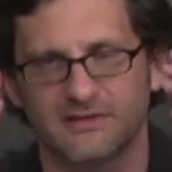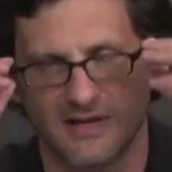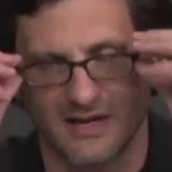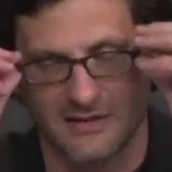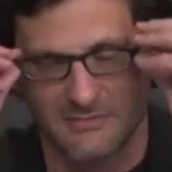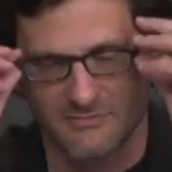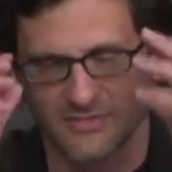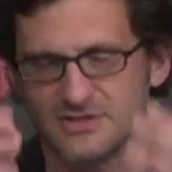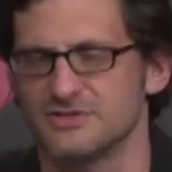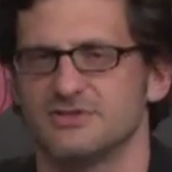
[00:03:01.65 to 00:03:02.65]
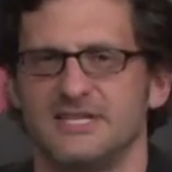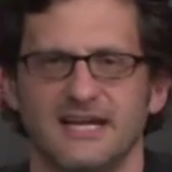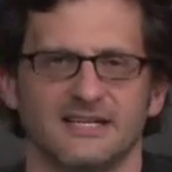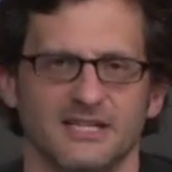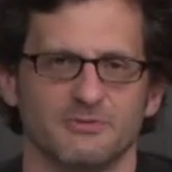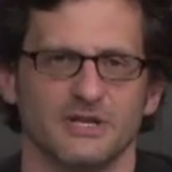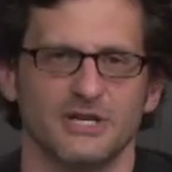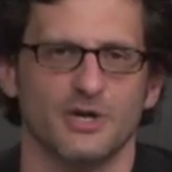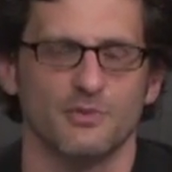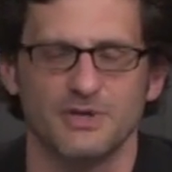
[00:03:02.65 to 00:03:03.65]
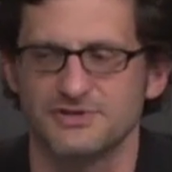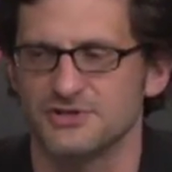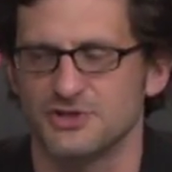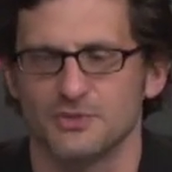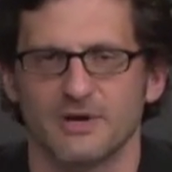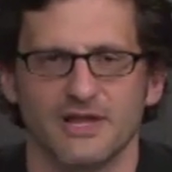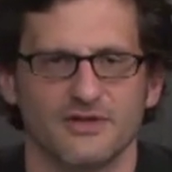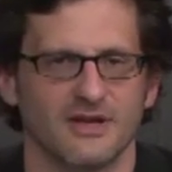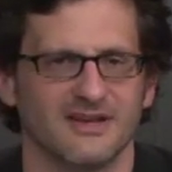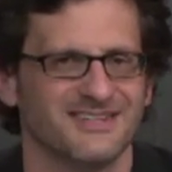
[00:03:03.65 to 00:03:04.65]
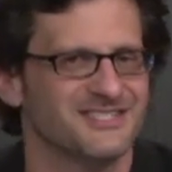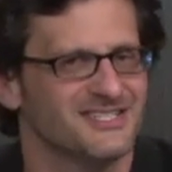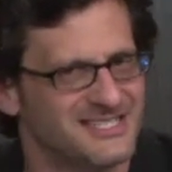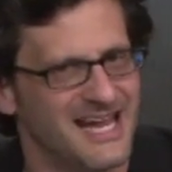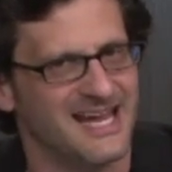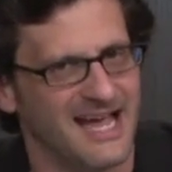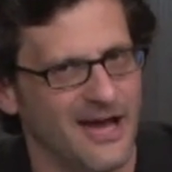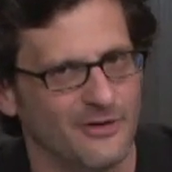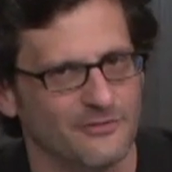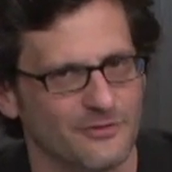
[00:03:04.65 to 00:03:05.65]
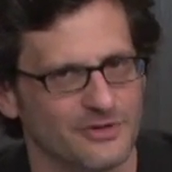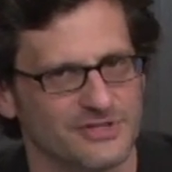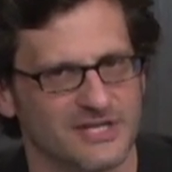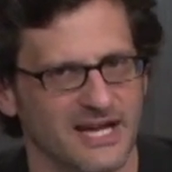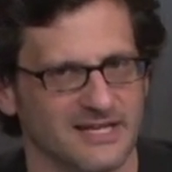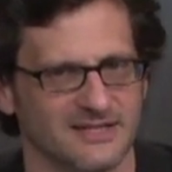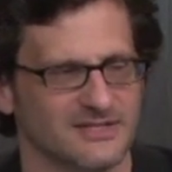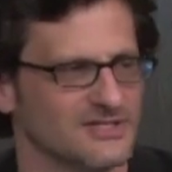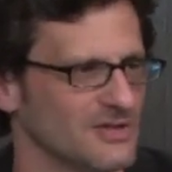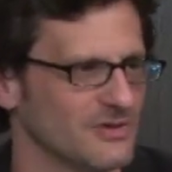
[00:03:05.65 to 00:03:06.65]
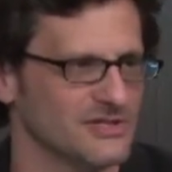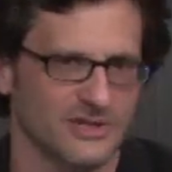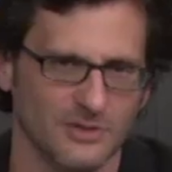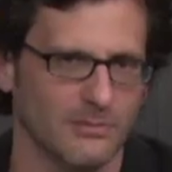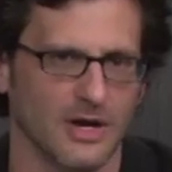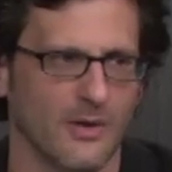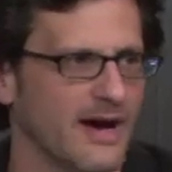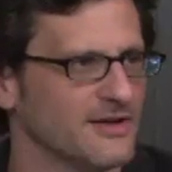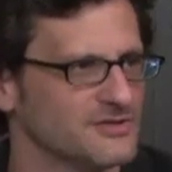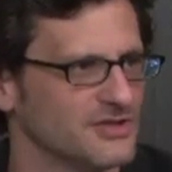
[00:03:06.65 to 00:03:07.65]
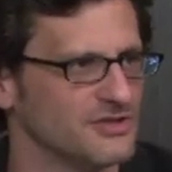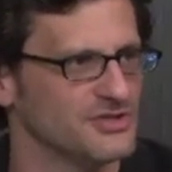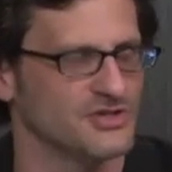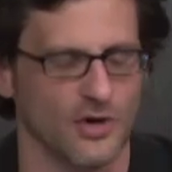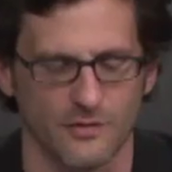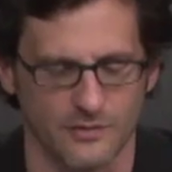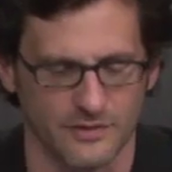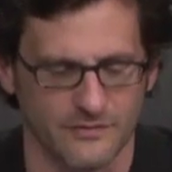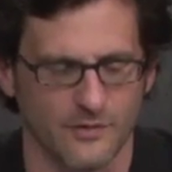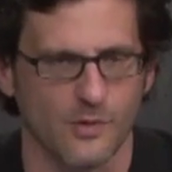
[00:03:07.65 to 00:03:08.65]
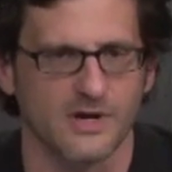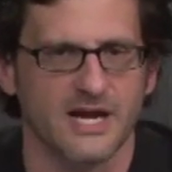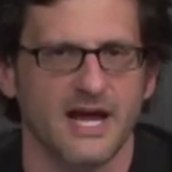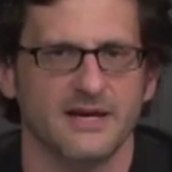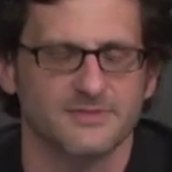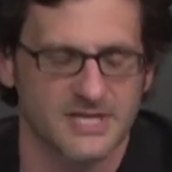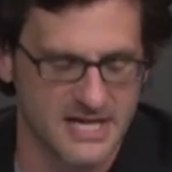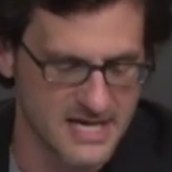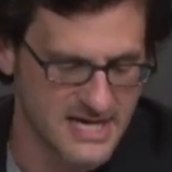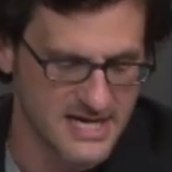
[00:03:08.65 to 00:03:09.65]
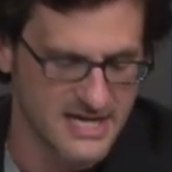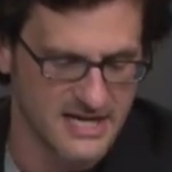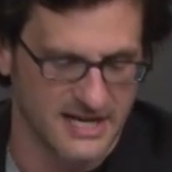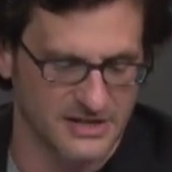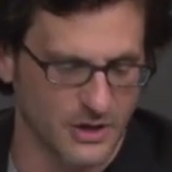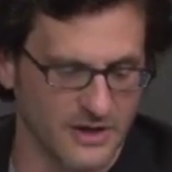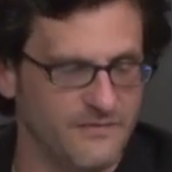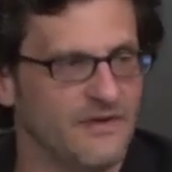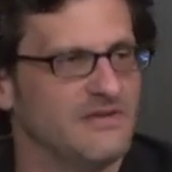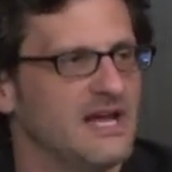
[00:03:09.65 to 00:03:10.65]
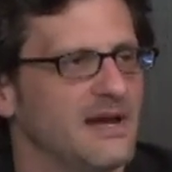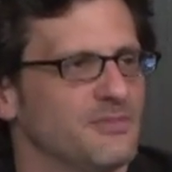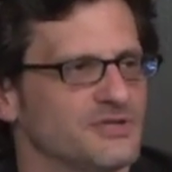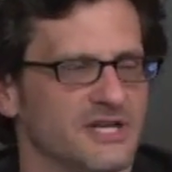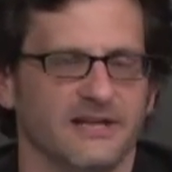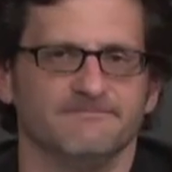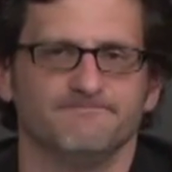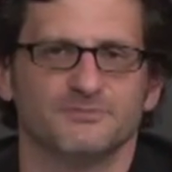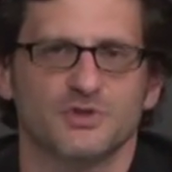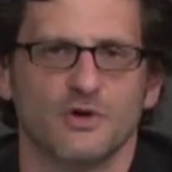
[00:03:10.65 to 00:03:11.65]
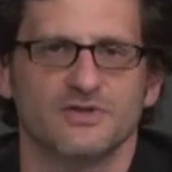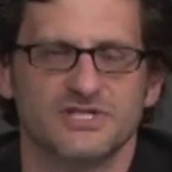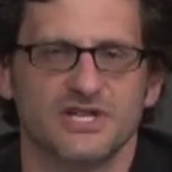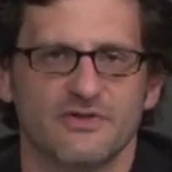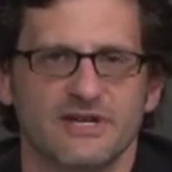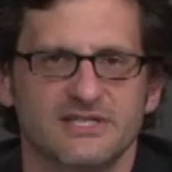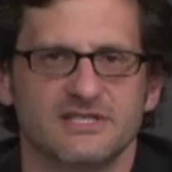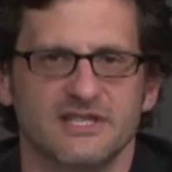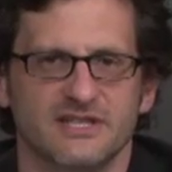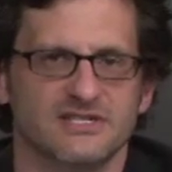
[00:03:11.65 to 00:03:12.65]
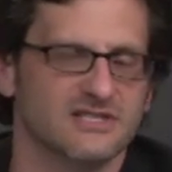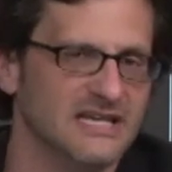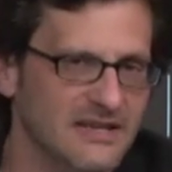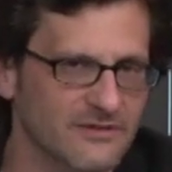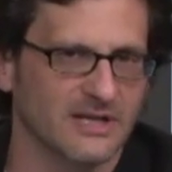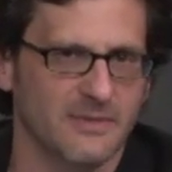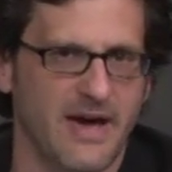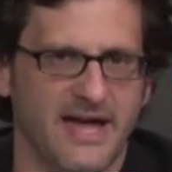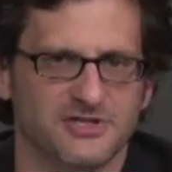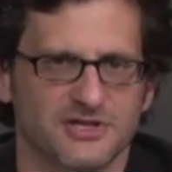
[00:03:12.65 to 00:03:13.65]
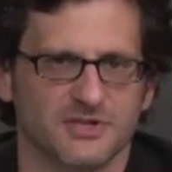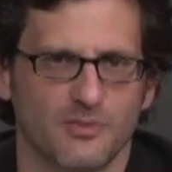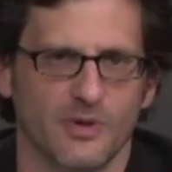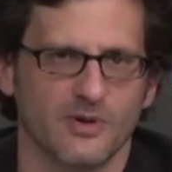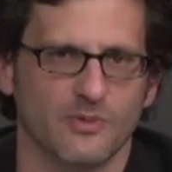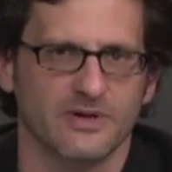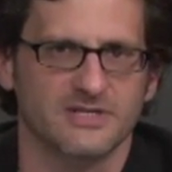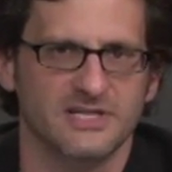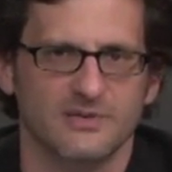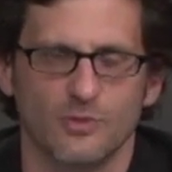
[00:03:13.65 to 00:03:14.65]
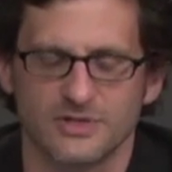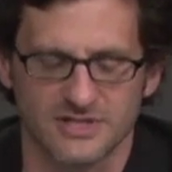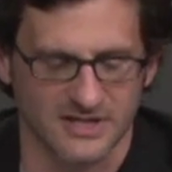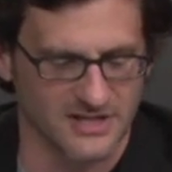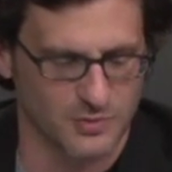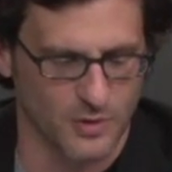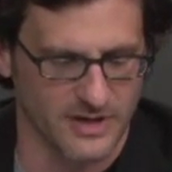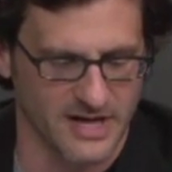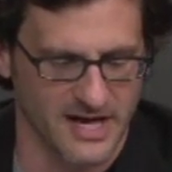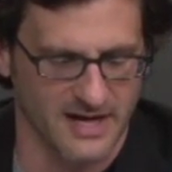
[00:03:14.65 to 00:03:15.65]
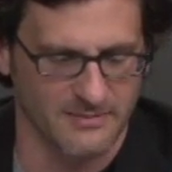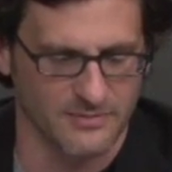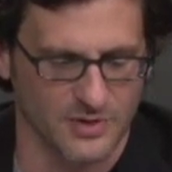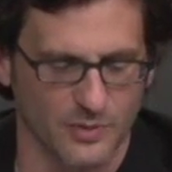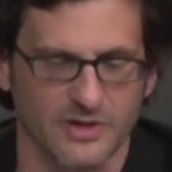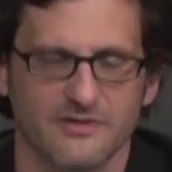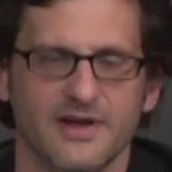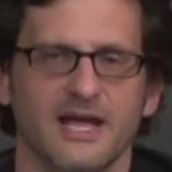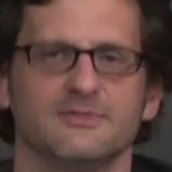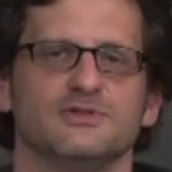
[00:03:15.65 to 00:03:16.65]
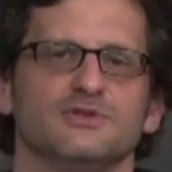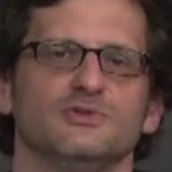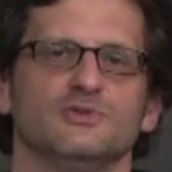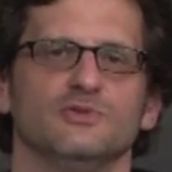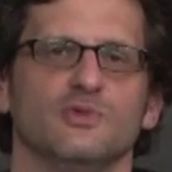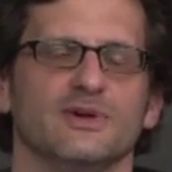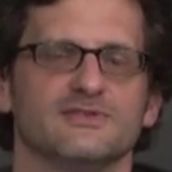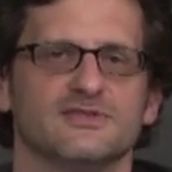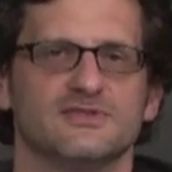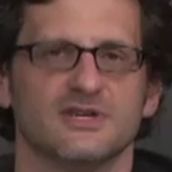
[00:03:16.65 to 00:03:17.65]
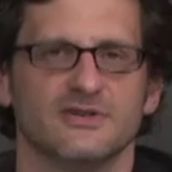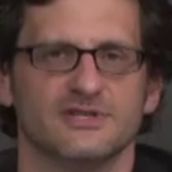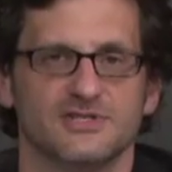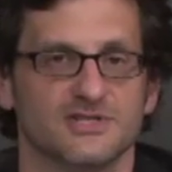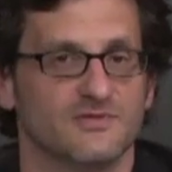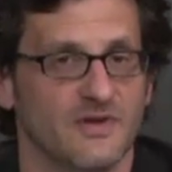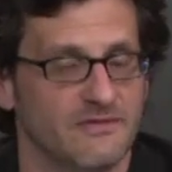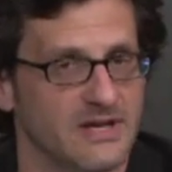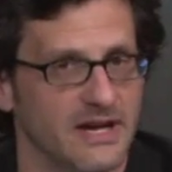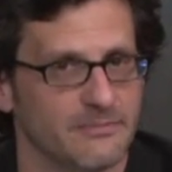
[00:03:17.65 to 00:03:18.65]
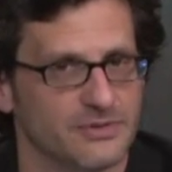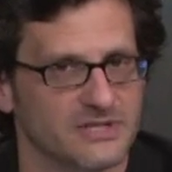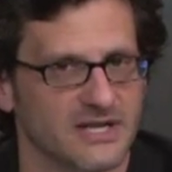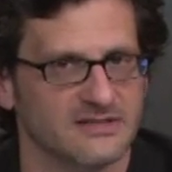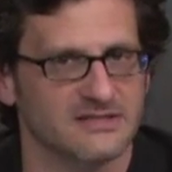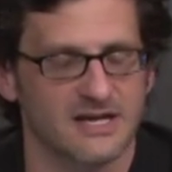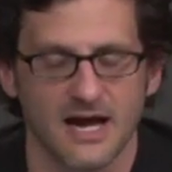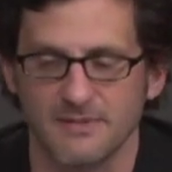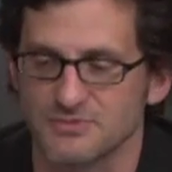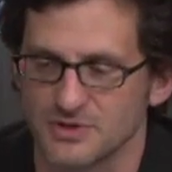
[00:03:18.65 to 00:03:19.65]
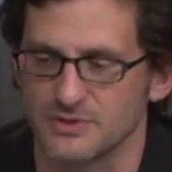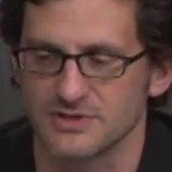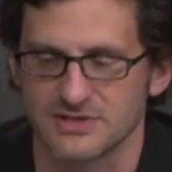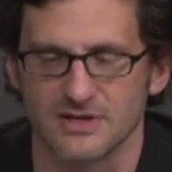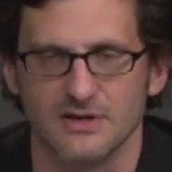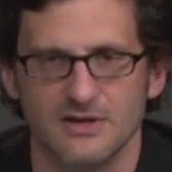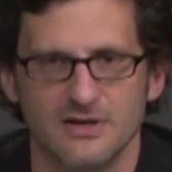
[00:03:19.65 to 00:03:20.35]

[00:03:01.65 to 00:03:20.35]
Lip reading: and there's technically really no reason to, but I thought, let's just take out for a second the series that are blowouts, that are just over in four games. It's only 58%. So a series that is evenly matched to the point where a team wins at least one game, the winner of game two wins the series just 58% of the time. So it is the